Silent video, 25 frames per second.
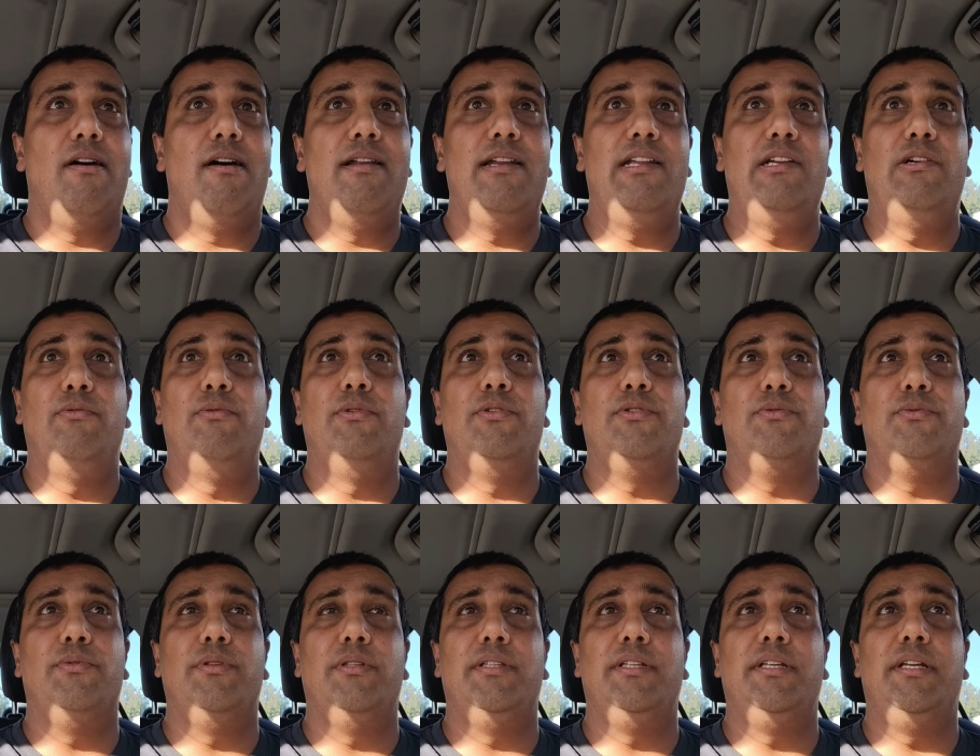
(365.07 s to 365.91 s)
thought it
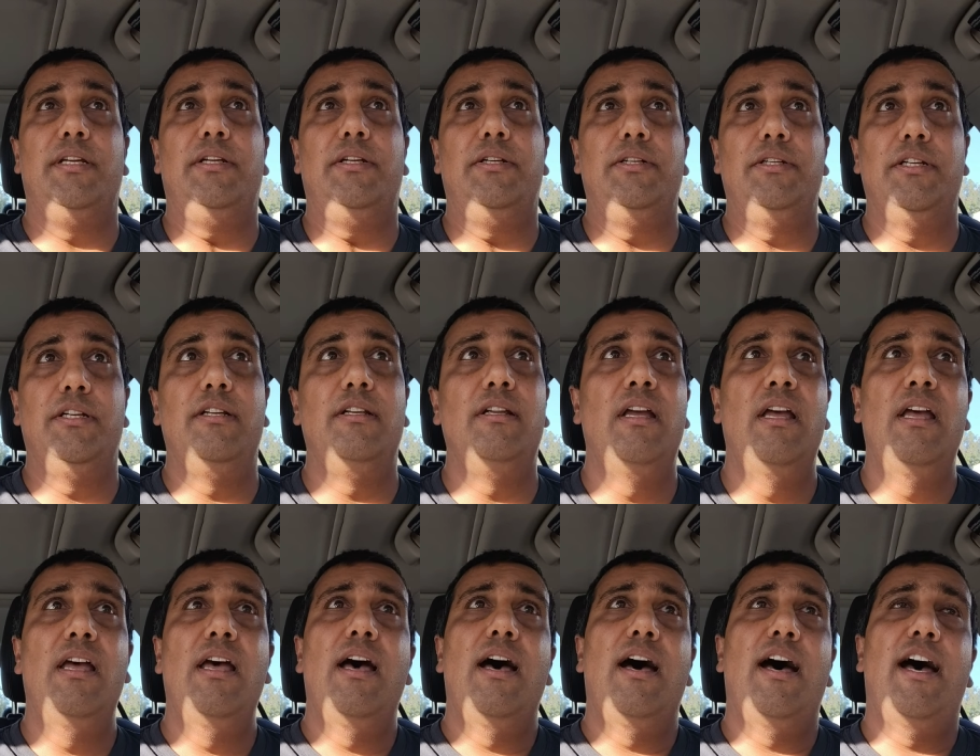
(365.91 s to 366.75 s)
was really good.
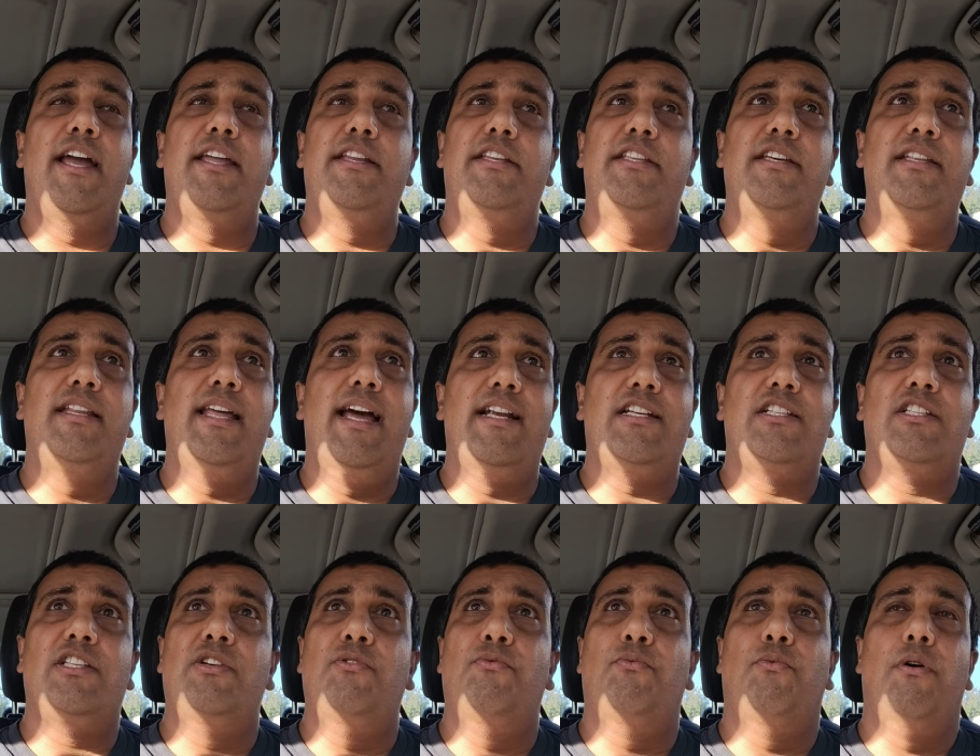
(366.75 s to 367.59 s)
I did
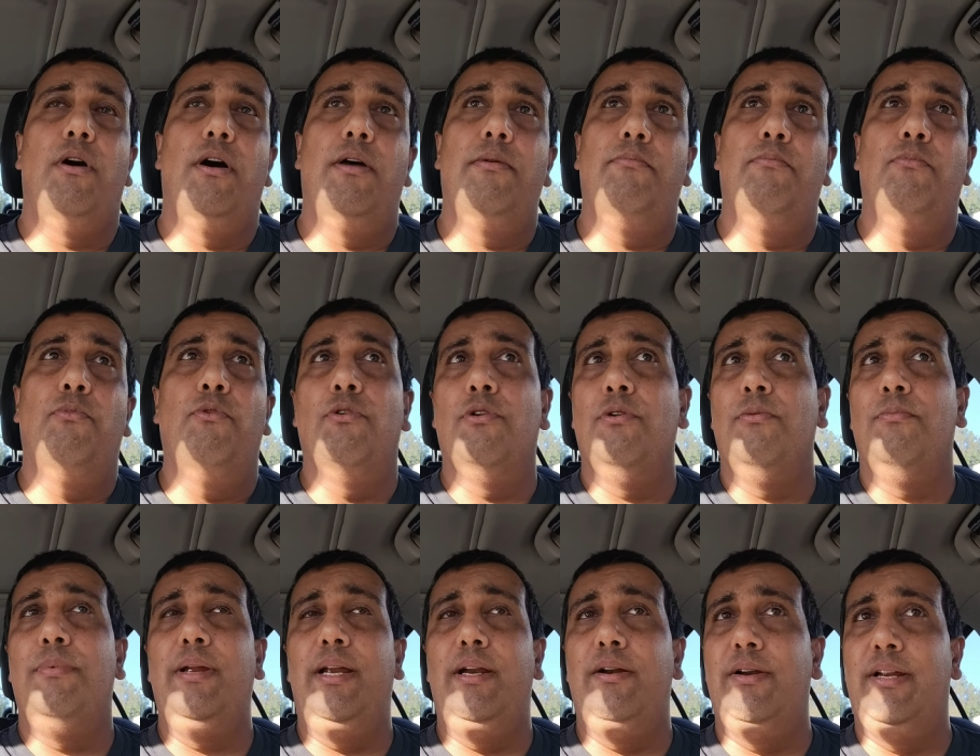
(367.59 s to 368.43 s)
actually want
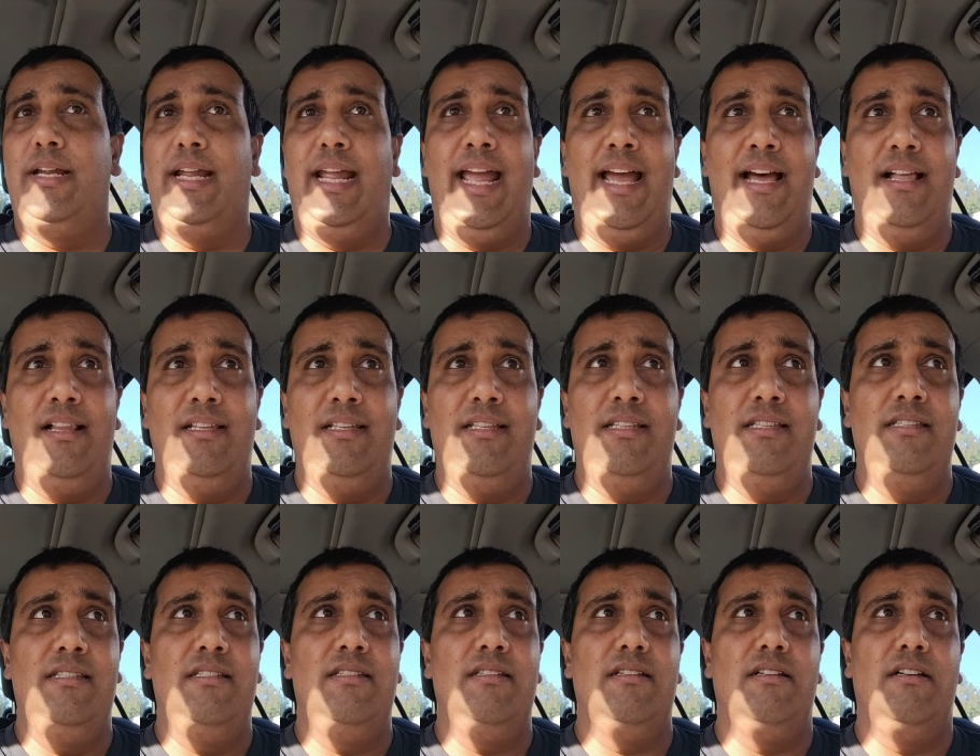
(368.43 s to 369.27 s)
more Barry
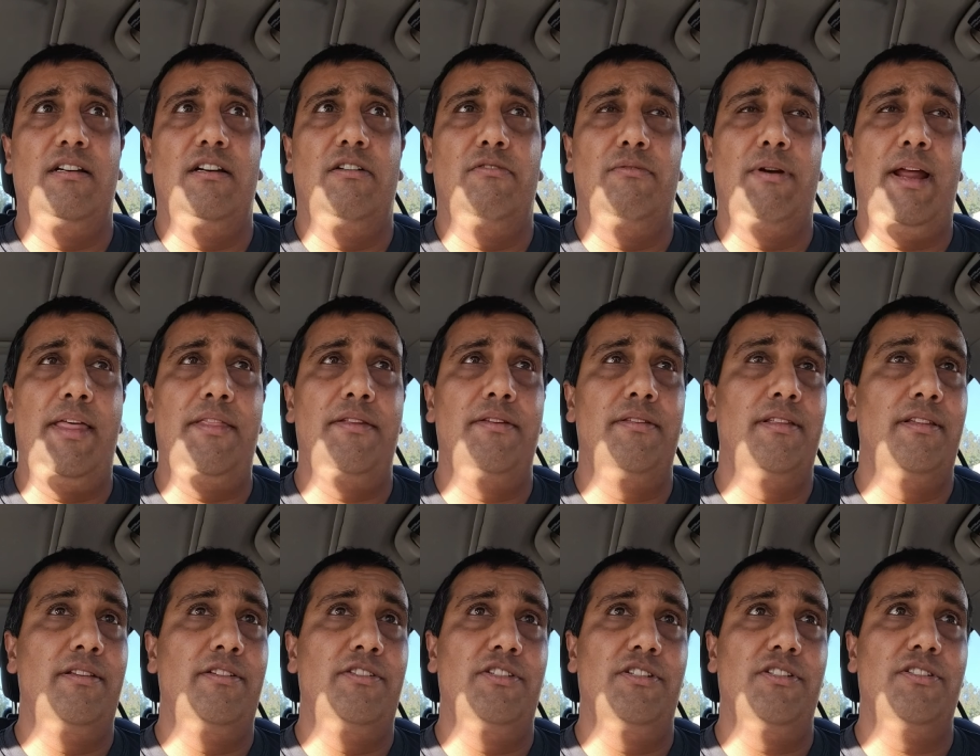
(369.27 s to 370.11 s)
Allen's uh, rather
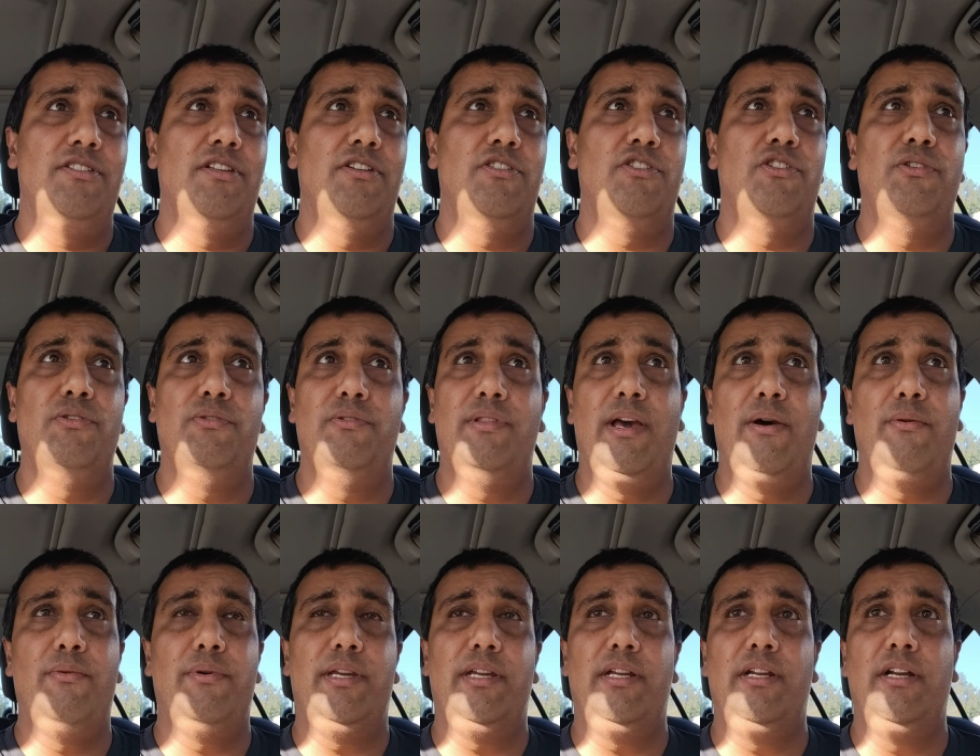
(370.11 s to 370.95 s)
than just the two
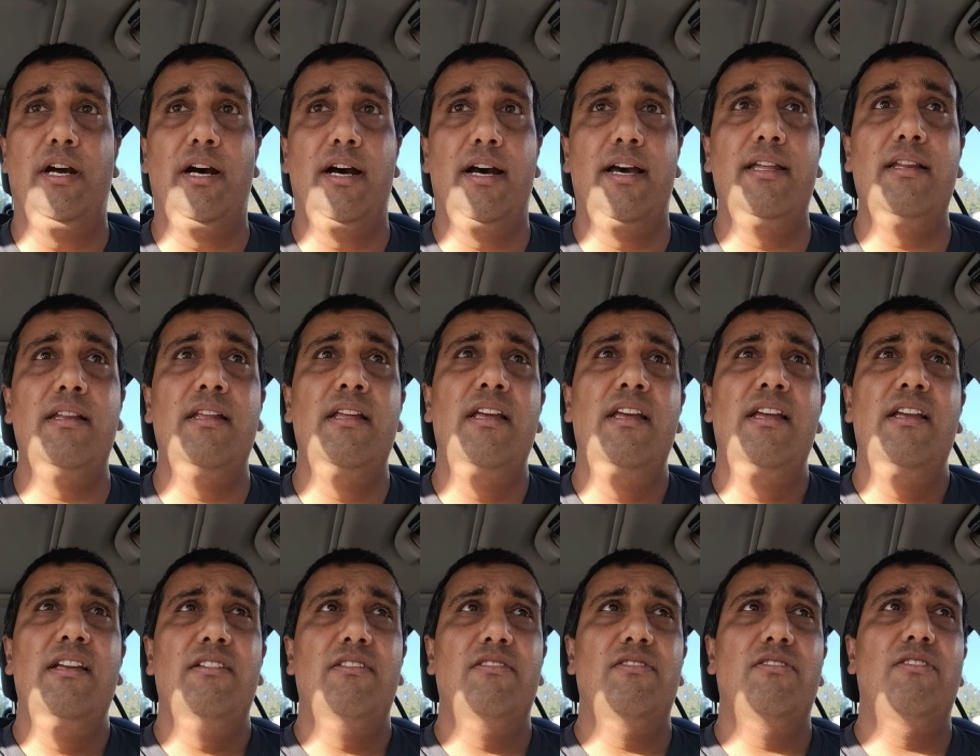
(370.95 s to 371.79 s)
that we got.
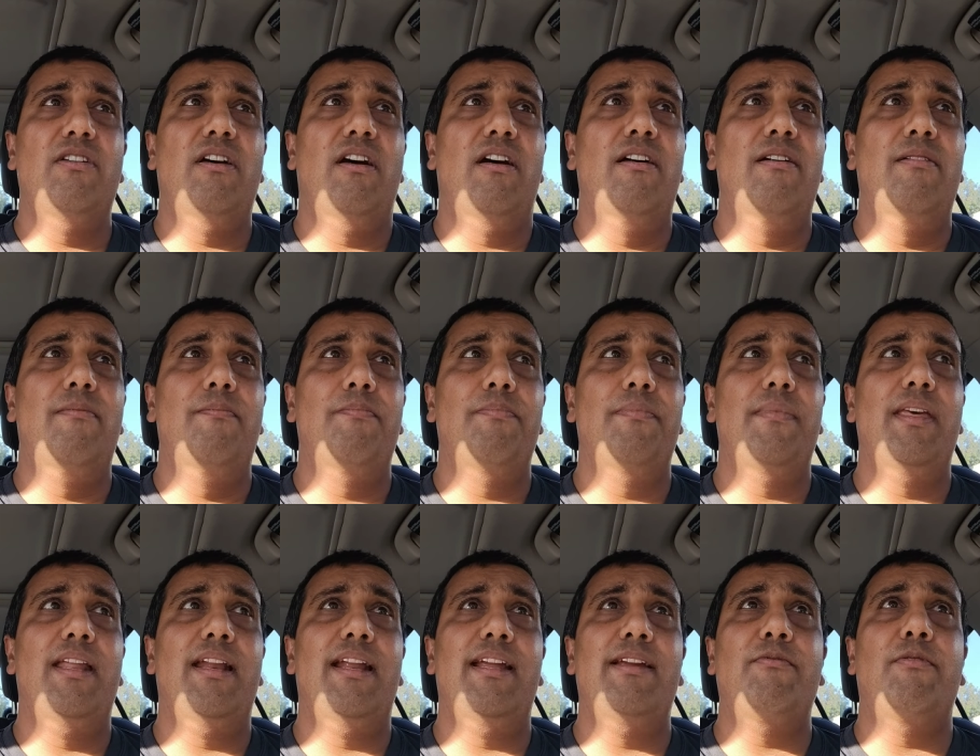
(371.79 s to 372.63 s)

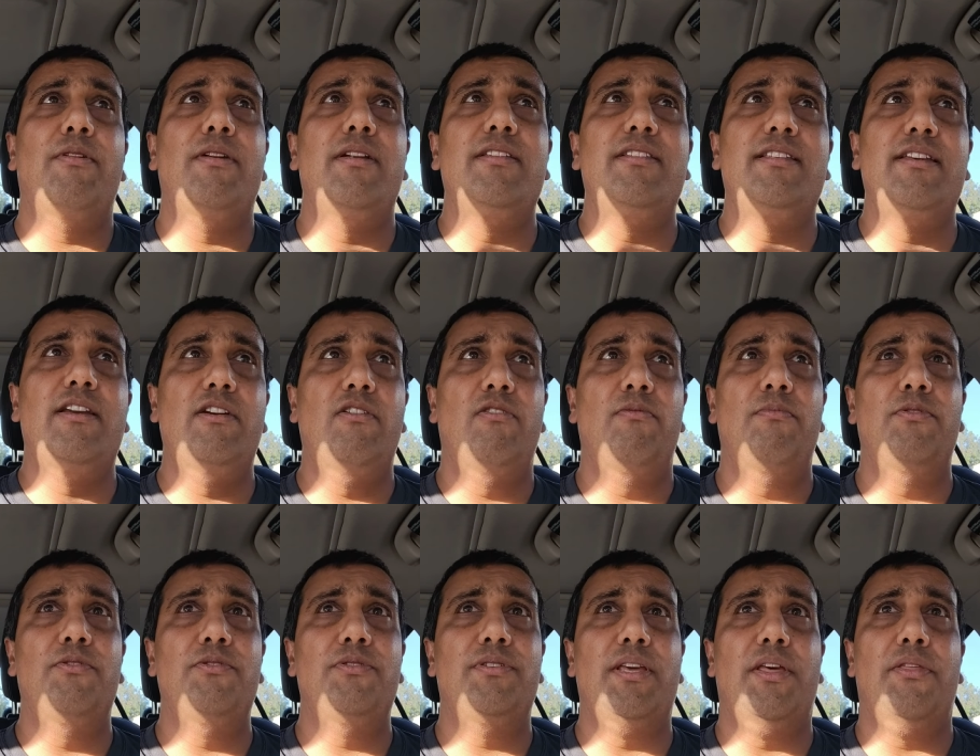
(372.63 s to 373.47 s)
Um, and I want to say
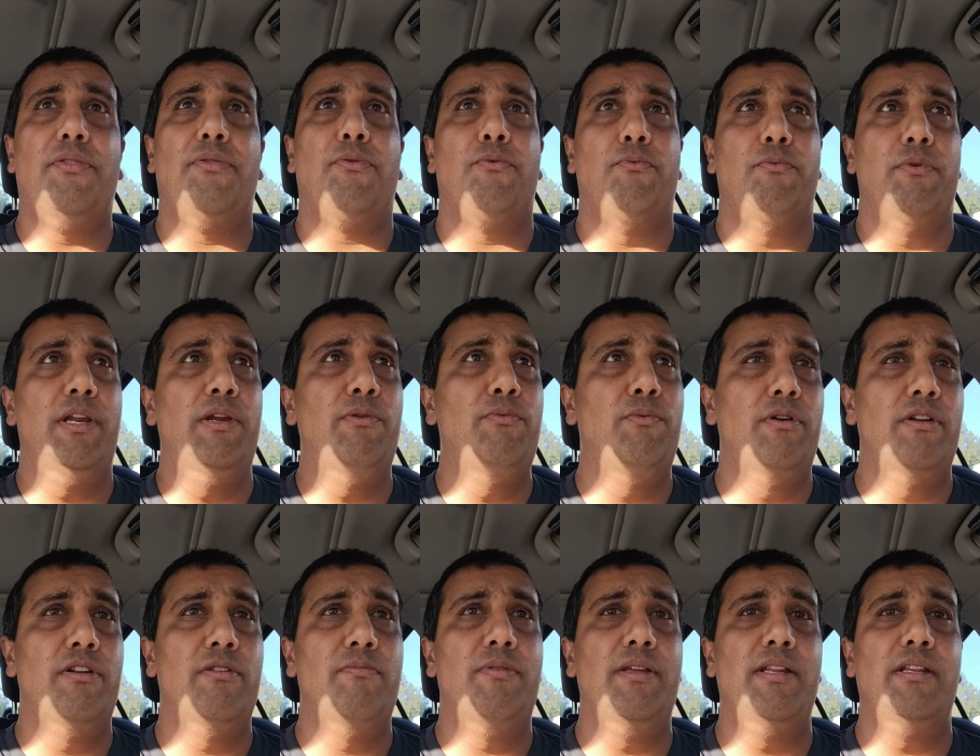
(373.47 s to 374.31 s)
almost that three
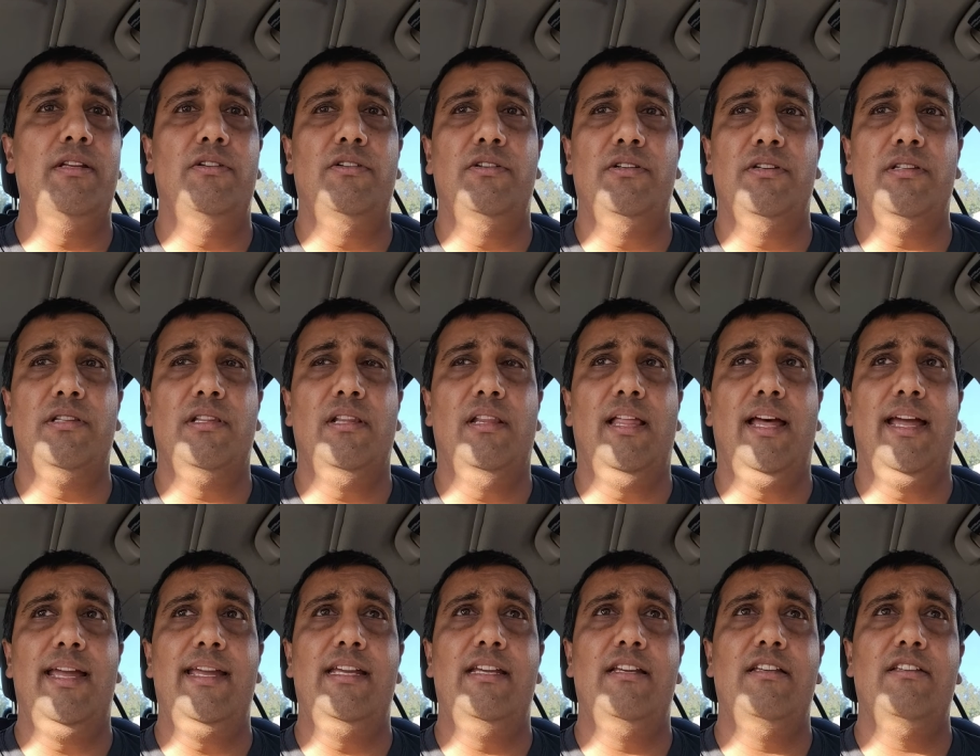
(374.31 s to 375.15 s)
would have been good,
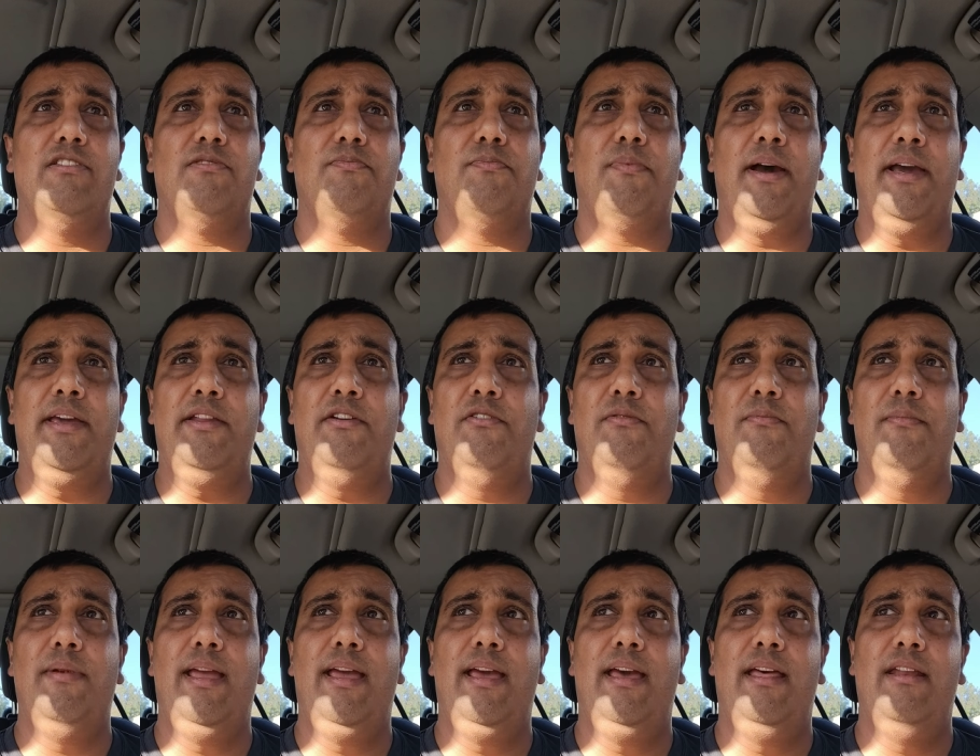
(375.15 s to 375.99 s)
like
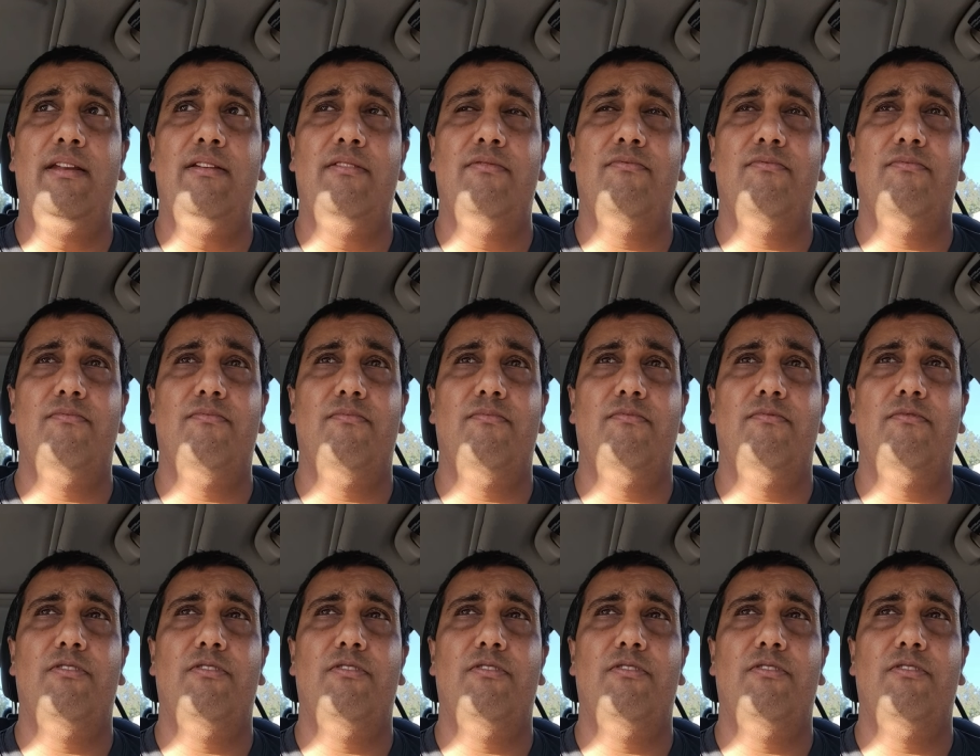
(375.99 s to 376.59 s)
Spider Man,